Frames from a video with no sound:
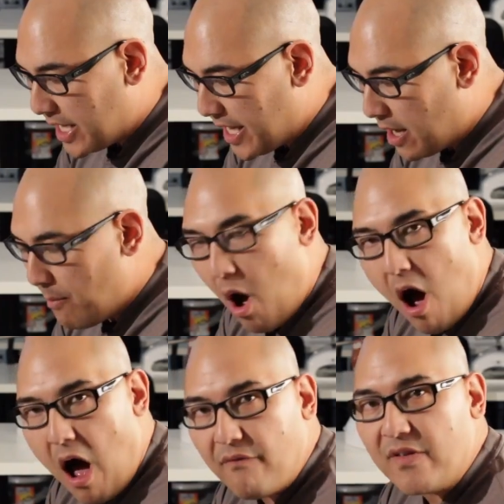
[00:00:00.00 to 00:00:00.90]
can get them
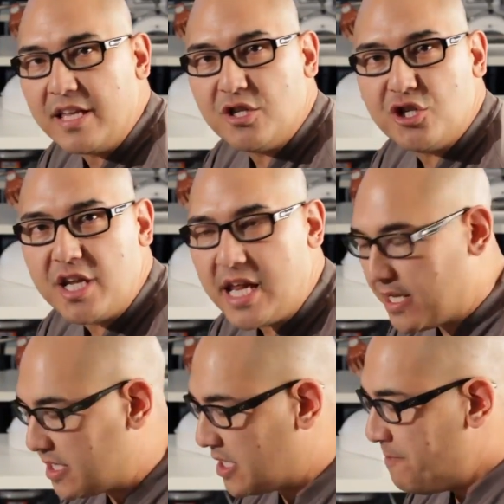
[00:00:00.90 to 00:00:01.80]
off in
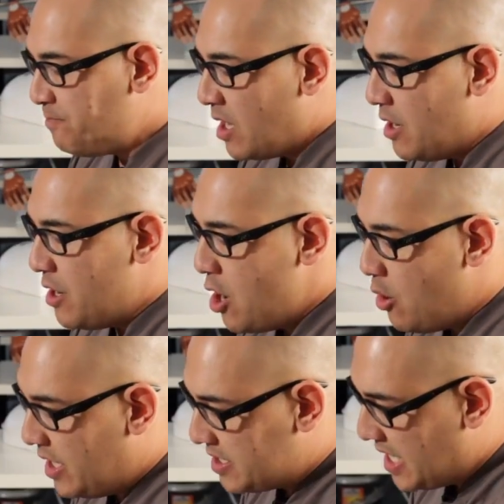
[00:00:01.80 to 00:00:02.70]
sheets.
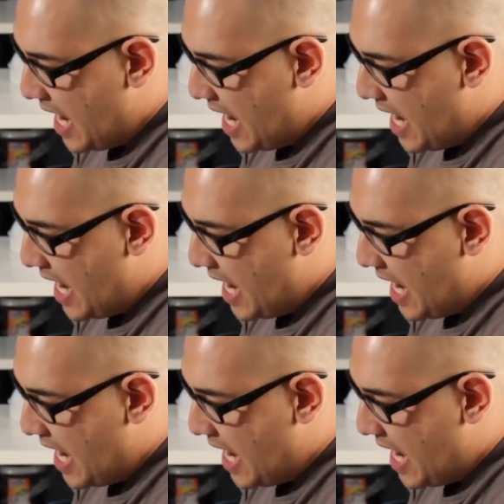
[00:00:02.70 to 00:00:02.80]
Notice